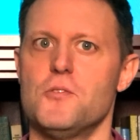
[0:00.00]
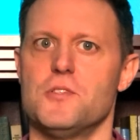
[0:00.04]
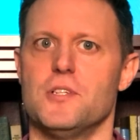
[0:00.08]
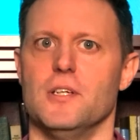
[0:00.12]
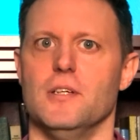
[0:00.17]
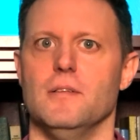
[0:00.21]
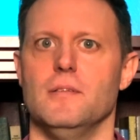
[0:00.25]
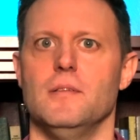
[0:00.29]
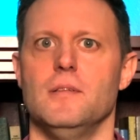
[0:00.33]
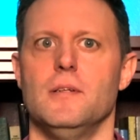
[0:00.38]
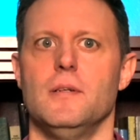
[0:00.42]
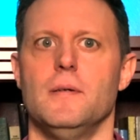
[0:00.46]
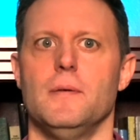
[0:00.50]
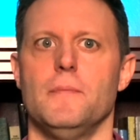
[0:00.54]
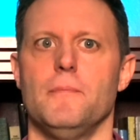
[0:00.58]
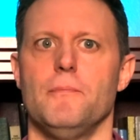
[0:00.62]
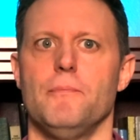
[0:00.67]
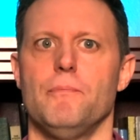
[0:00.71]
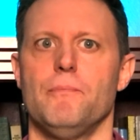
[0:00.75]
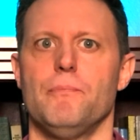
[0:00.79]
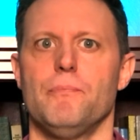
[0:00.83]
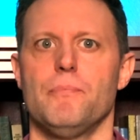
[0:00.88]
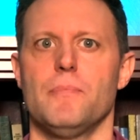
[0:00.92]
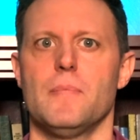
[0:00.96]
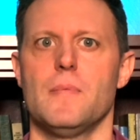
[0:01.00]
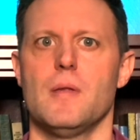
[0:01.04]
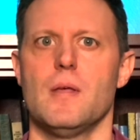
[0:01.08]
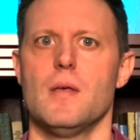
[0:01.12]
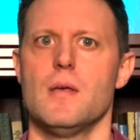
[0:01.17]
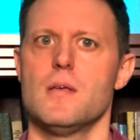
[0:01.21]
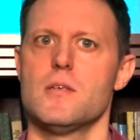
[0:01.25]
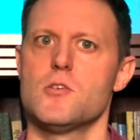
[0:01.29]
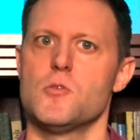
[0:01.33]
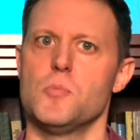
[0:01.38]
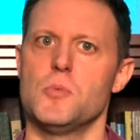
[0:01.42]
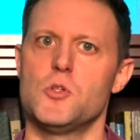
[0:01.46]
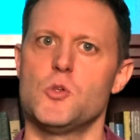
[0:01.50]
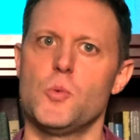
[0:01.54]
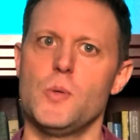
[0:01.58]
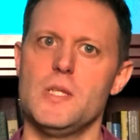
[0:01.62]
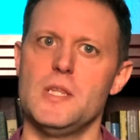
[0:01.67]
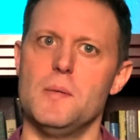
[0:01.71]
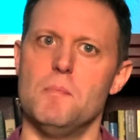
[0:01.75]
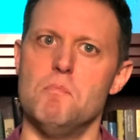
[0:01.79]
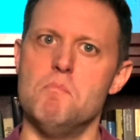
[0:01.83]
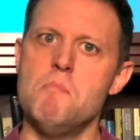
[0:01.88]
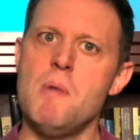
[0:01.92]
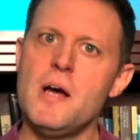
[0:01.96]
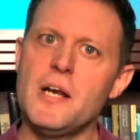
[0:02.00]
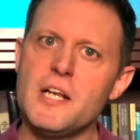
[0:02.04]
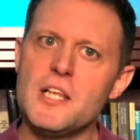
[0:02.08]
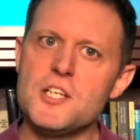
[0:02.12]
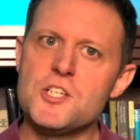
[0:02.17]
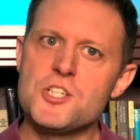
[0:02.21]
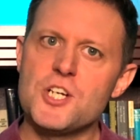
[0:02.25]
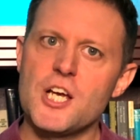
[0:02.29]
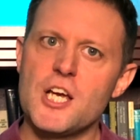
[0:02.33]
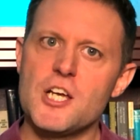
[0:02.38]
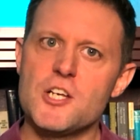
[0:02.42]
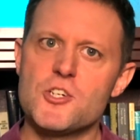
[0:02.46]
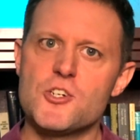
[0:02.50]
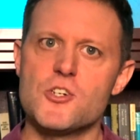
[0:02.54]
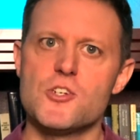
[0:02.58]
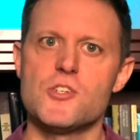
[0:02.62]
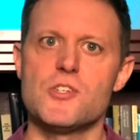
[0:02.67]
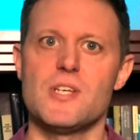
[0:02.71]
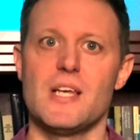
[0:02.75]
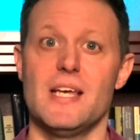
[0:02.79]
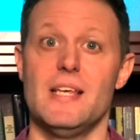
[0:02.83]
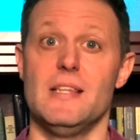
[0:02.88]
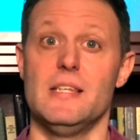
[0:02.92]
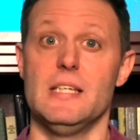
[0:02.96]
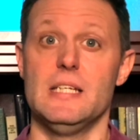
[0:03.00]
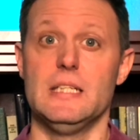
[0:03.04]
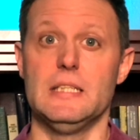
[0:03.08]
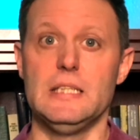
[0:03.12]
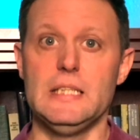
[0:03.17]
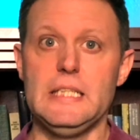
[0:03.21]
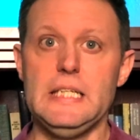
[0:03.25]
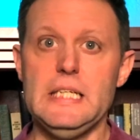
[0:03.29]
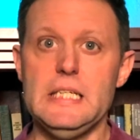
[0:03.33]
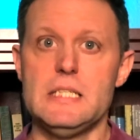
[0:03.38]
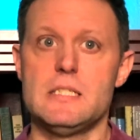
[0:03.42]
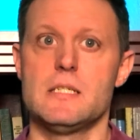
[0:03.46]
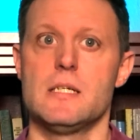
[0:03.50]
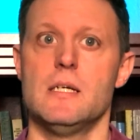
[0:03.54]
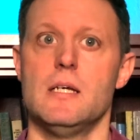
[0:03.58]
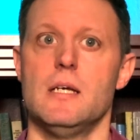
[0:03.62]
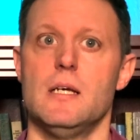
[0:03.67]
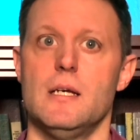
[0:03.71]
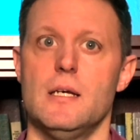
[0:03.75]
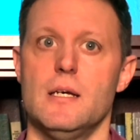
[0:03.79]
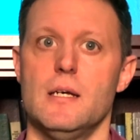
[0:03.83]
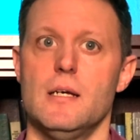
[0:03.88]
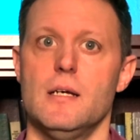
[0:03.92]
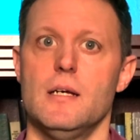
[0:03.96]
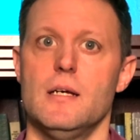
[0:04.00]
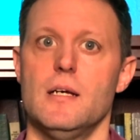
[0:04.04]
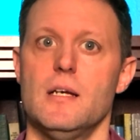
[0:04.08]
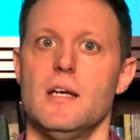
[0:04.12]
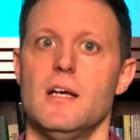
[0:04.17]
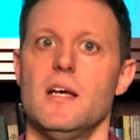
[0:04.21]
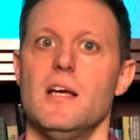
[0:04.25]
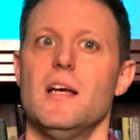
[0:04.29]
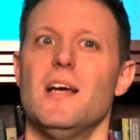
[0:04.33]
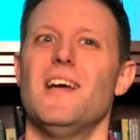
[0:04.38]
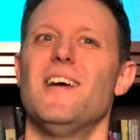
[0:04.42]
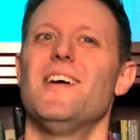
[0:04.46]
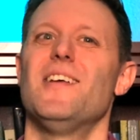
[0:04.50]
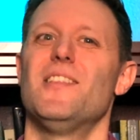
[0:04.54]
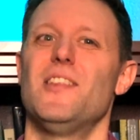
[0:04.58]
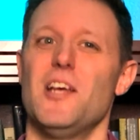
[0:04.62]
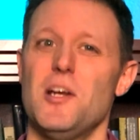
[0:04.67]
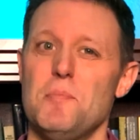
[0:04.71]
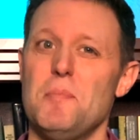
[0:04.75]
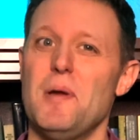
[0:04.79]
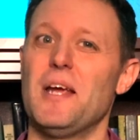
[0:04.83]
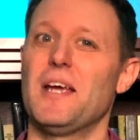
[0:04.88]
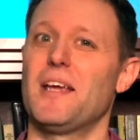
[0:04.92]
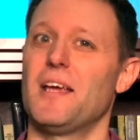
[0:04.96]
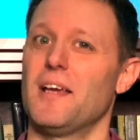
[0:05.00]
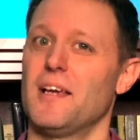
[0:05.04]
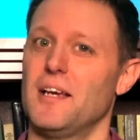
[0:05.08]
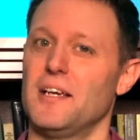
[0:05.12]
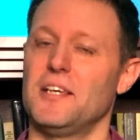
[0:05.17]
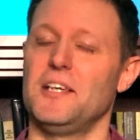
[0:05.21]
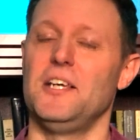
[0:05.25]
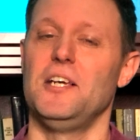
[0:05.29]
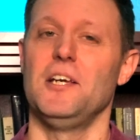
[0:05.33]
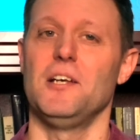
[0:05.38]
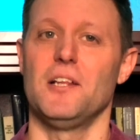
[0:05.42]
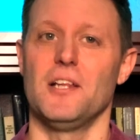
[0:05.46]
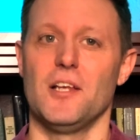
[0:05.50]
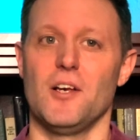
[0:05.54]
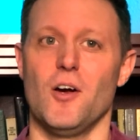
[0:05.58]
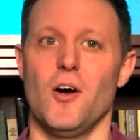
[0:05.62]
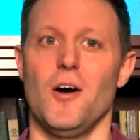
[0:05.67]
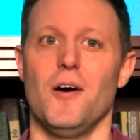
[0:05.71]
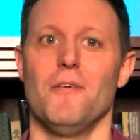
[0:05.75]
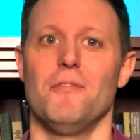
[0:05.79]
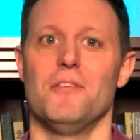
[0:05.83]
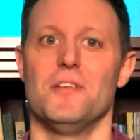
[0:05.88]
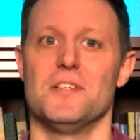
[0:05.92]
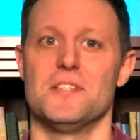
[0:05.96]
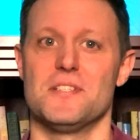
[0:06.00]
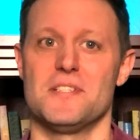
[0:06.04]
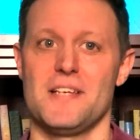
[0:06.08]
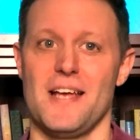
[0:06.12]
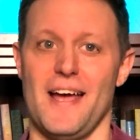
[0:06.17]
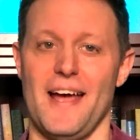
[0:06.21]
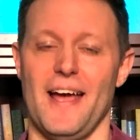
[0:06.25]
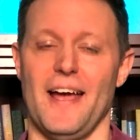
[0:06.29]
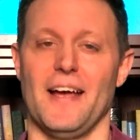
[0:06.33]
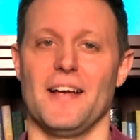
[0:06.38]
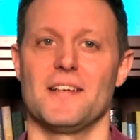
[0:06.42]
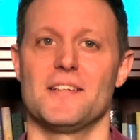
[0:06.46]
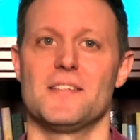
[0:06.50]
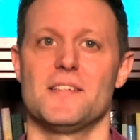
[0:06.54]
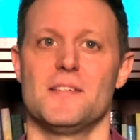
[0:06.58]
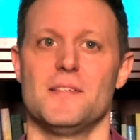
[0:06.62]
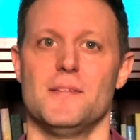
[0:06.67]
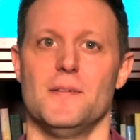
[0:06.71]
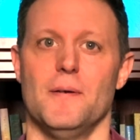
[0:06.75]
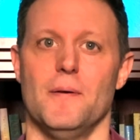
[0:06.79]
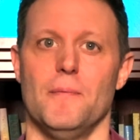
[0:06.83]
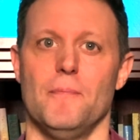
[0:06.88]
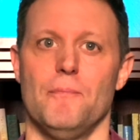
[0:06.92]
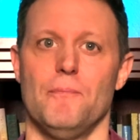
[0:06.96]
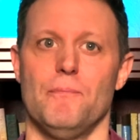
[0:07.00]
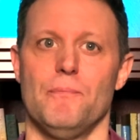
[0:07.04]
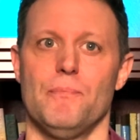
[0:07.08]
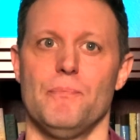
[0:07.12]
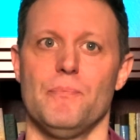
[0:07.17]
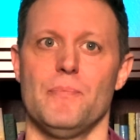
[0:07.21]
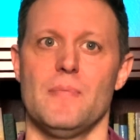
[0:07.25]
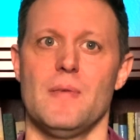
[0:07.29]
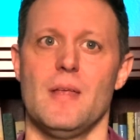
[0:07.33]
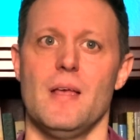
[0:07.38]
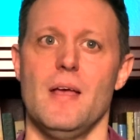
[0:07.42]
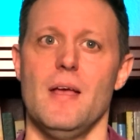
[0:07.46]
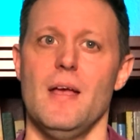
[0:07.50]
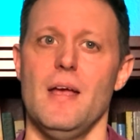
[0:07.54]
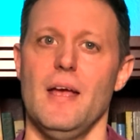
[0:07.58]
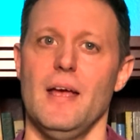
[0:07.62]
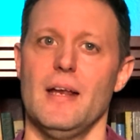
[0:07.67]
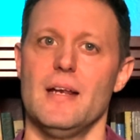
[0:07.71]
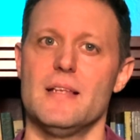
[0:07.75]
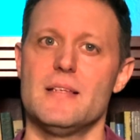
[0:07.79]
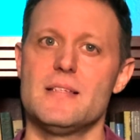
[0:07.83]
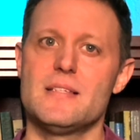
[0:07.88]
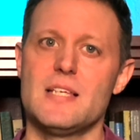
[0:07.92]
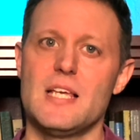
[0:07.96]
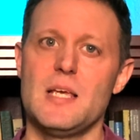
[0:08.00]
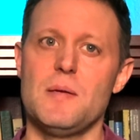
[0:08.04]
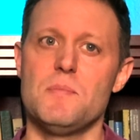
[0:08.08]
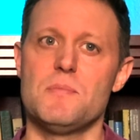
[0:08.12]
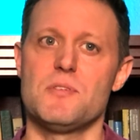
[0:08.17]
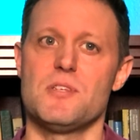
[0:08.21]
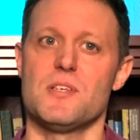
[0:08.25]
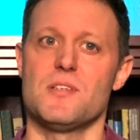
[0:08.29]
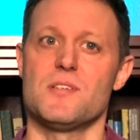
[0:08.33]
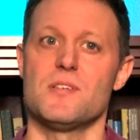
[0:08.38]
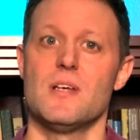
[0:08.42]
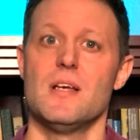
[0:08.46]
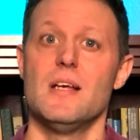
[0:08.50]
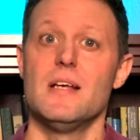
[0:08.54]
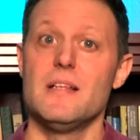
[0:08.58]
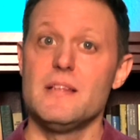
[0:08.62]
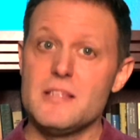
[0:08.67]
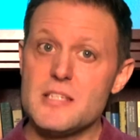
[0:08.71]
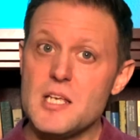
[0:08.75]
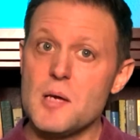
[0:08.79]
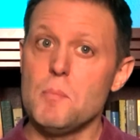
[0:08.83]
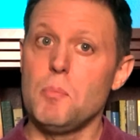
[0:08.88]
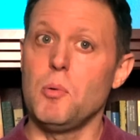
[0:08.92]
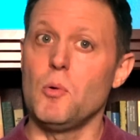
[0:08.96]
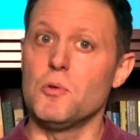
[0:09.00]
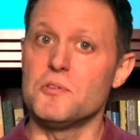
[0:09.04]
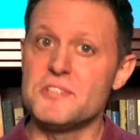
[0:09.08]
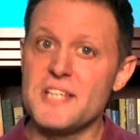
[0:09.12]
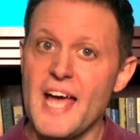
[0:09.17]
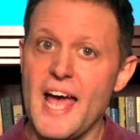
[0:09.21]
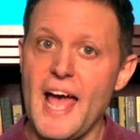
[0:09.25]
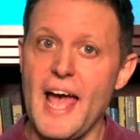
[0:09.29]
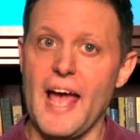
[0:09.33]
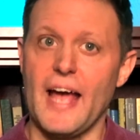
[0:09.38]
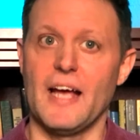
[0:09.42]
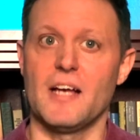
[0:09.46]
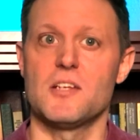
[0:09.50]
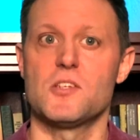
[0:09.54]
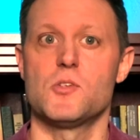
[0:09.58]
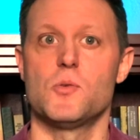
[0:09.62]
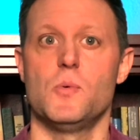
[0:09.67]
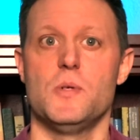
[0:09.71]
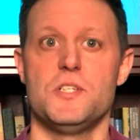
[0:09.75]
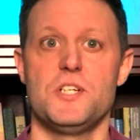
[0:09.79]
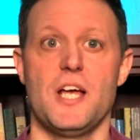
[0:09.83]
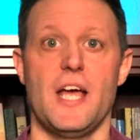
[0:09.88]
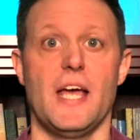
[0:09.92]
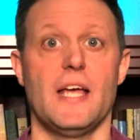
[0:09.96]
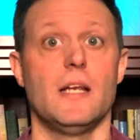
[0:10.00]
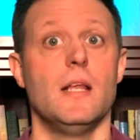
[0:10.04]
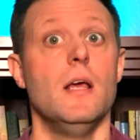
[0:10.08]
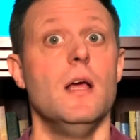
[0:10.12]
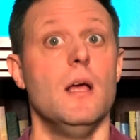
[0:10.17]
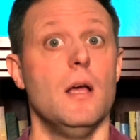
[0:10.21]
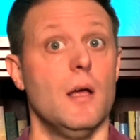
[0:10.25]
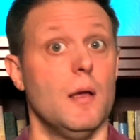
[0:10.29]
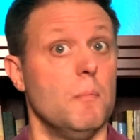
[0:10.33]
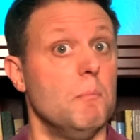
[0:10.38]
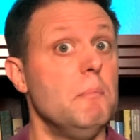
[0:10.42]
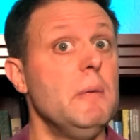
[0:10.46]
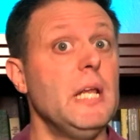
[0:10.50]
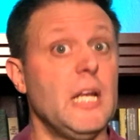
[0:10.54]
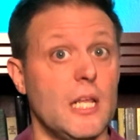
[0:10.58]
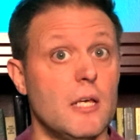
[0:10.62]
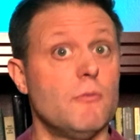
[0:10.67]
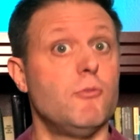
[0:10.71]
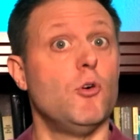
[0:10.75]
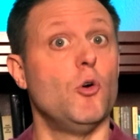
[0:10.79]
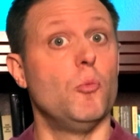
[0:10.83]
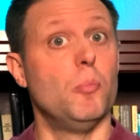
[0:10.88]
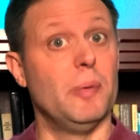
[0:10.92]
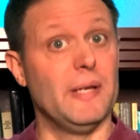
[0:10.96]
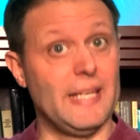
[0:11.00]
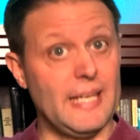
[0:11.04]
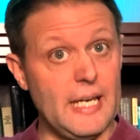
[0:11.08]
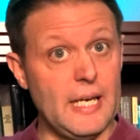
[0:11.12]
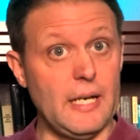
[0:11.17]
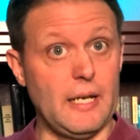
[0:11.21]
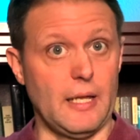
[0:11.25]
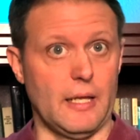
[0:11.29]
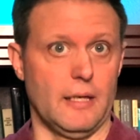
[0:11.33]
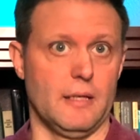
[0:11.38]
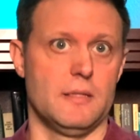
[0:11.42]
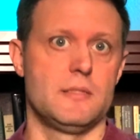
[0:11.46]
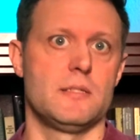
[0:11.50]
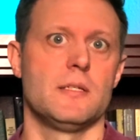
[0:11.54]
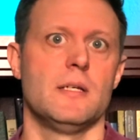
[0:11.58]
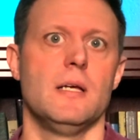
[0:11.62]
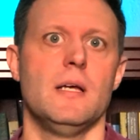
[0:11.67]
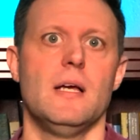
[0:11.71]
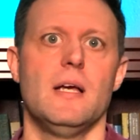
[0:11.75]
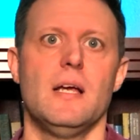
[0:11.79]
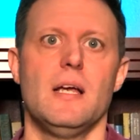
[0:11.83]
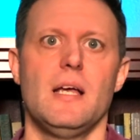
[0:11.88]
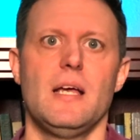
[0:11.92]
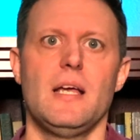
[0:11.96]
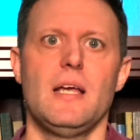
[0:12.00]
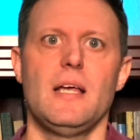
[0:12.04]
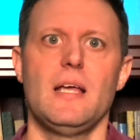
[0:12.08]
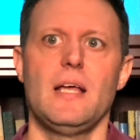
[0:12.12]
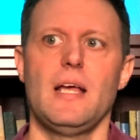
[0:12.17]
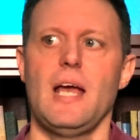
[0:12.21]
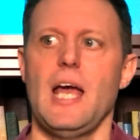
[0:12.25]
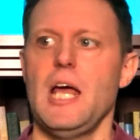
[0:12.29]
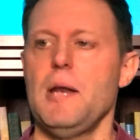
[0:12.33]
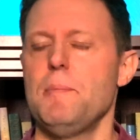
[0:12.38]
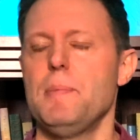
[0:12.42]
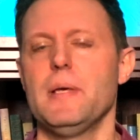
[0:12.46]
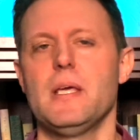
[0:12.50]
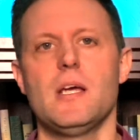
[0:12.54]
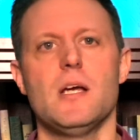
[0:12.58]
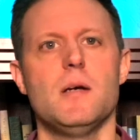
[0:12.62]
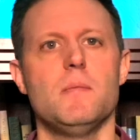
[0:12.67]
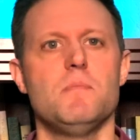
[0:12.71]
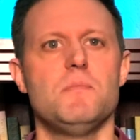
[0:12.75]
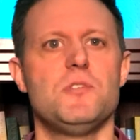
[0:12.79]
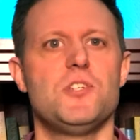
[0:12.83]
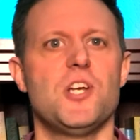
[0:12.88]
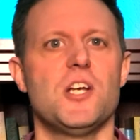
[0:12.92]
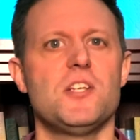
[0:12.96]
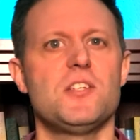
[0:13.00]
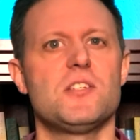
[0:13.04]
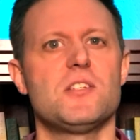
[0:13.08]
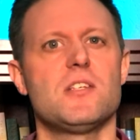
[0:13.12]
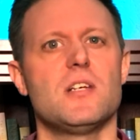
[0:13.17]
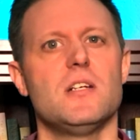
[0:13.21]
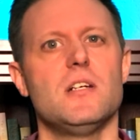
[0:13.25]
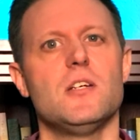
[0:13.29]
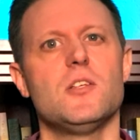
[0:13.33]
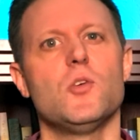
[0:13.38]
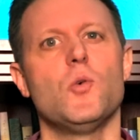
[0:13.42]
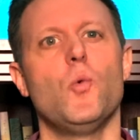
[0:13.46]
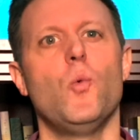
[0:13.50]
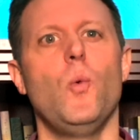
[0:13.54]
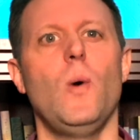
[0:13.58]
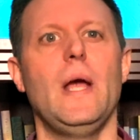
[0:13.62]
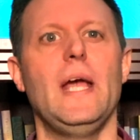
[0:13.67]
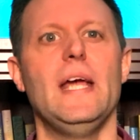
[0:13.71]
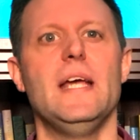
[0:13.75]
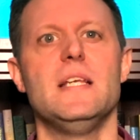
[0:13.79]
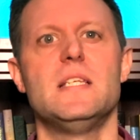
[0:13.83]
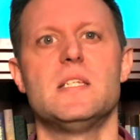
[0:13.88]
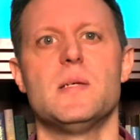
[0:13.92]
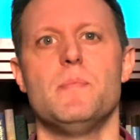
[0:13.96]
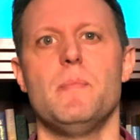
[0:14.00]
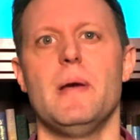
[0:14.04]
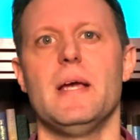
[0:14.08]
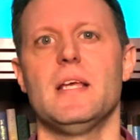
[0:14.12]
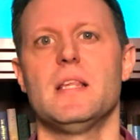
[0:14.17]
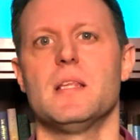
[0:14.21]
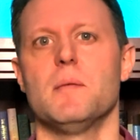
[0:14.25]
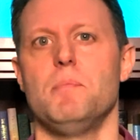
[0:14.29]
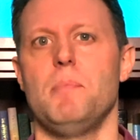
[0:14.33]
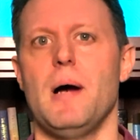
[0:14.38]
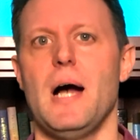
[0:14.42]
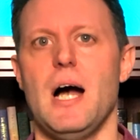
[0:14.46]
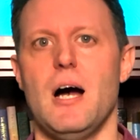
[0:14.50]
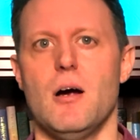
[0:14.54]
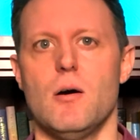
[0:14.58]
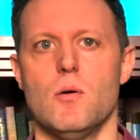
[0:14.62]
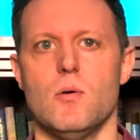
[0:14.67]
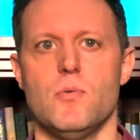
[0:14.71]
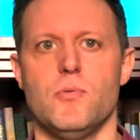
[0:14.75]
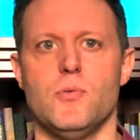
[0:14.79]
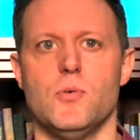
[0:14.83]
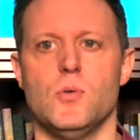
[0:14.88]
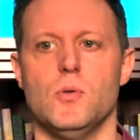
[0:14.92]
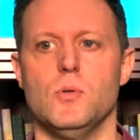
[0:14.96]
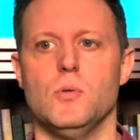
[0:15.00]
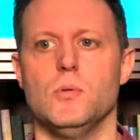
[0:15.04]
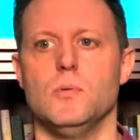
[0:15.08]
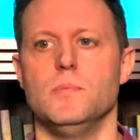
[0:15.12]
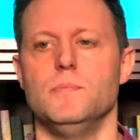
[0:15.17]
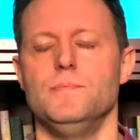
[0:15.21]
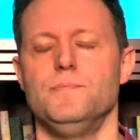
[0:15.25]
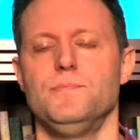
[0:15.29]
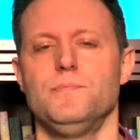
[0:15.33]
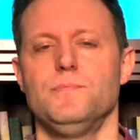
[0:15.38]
it. So between the money changers and the elite, they're making a killing off this tax. And it seems this temple tax, which had meaningful beginnings, had become just another way to make the powerful